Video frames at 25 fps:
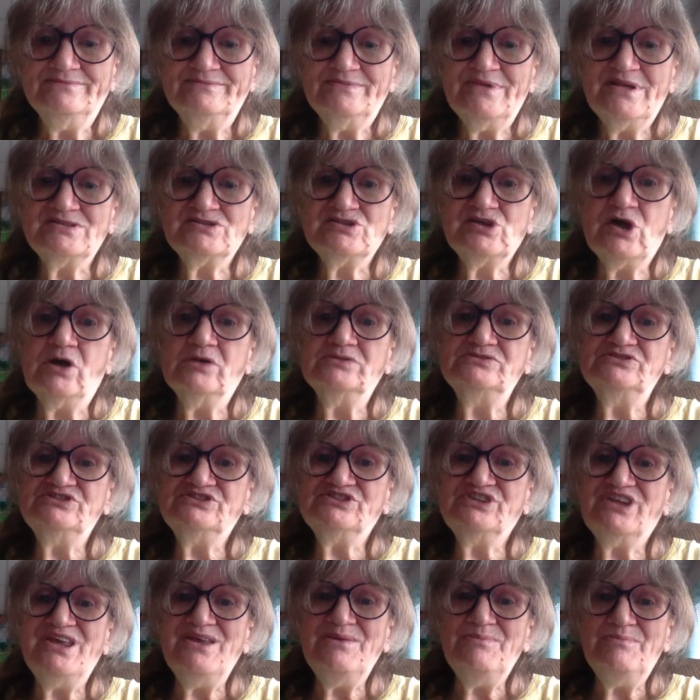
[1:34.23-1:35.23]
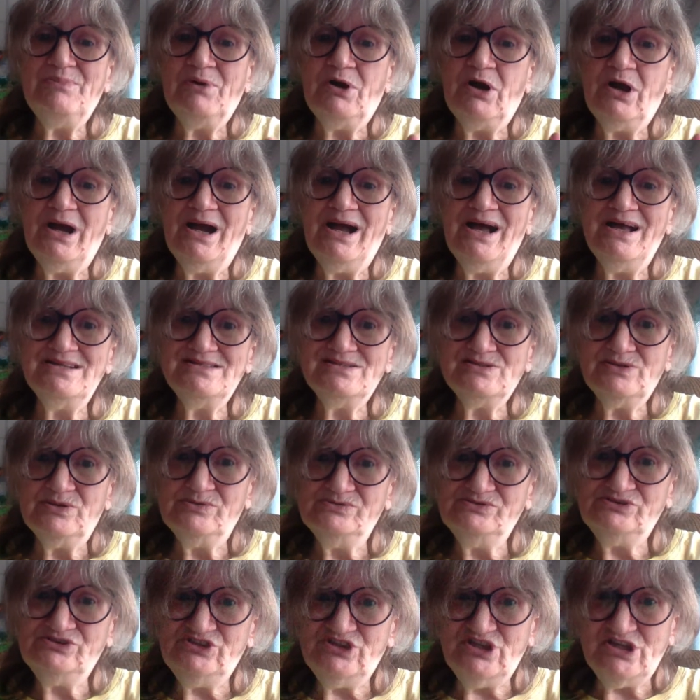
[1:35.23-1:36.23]
Let's all just keep our eyes
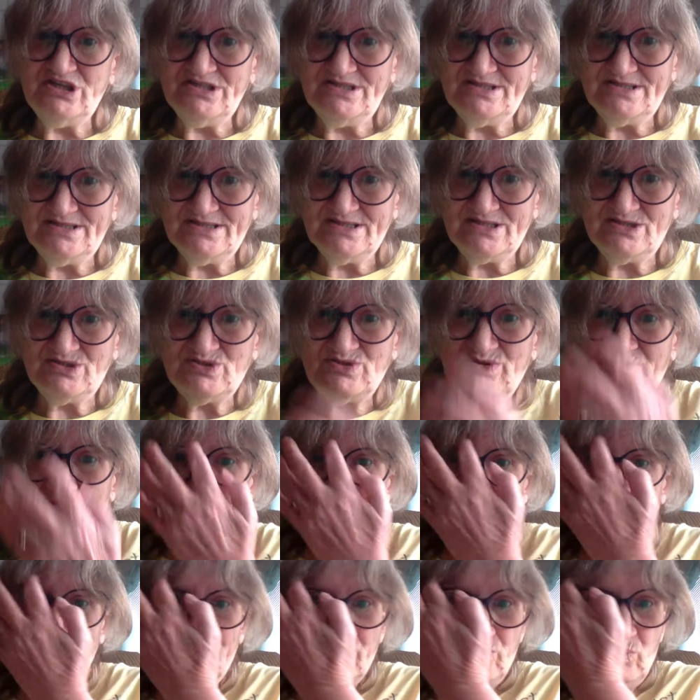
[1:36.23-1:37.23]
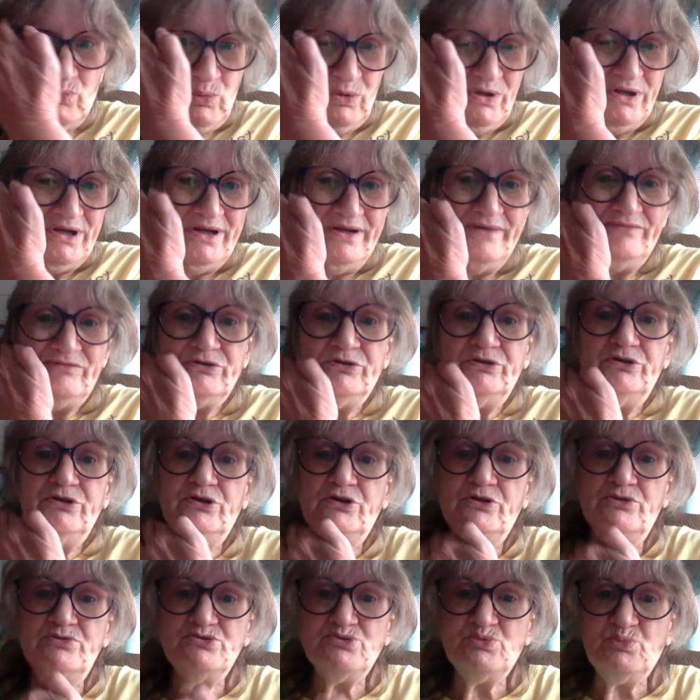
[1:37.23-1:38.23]
on Jesus for whatever
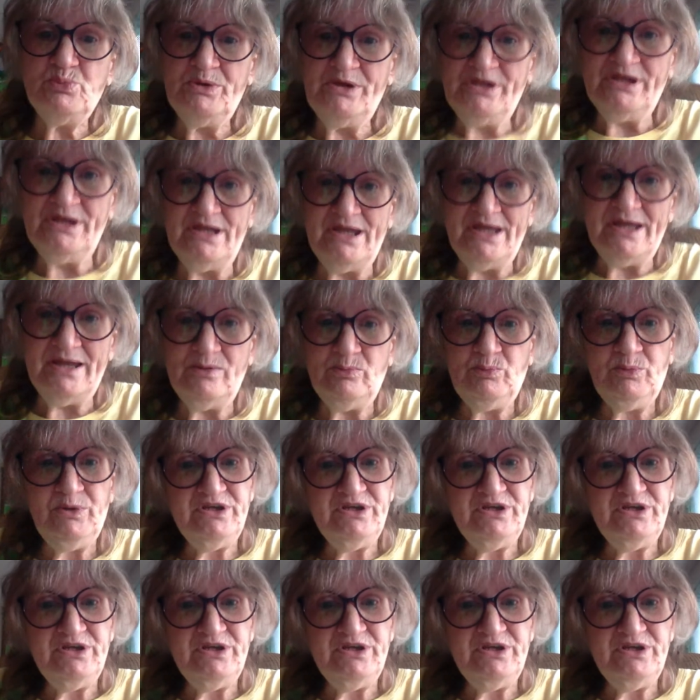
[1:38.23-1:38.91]
news we need.